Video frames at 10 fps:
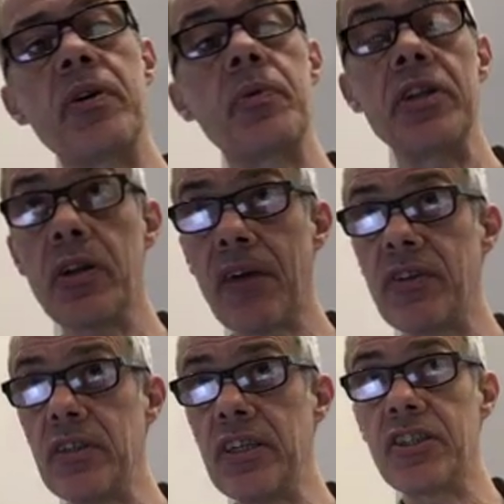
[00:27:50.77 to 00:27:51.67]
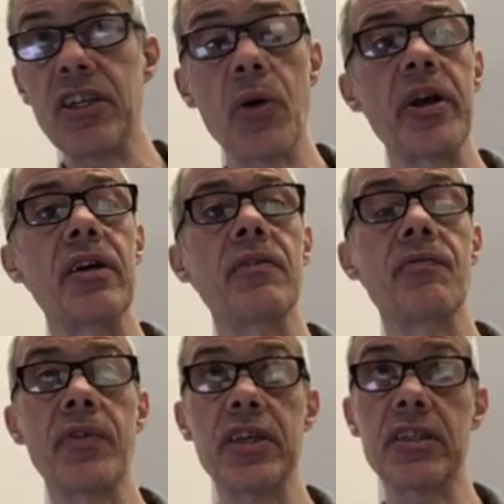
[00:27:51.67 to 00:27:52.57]
We, we don't have to need to know it
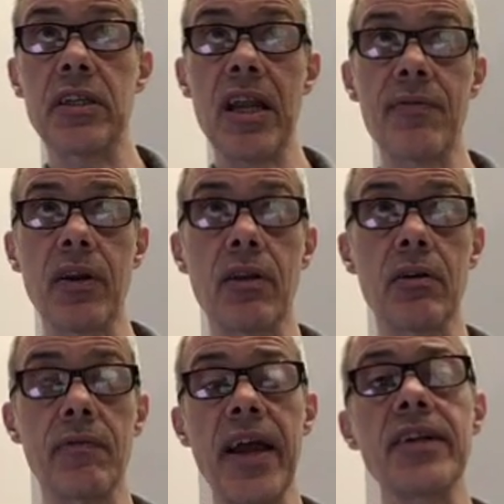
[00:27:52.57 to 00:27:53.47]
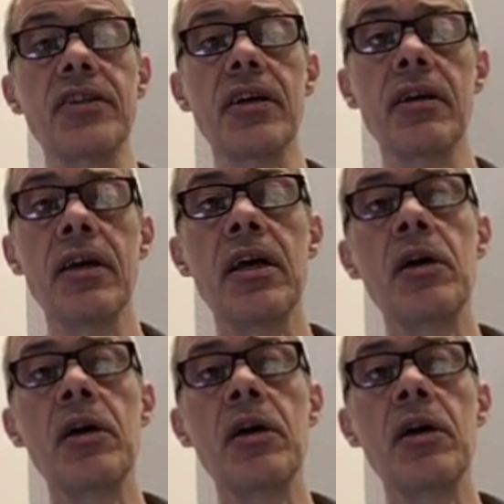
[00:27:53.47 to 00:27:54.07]
for this level of lecture,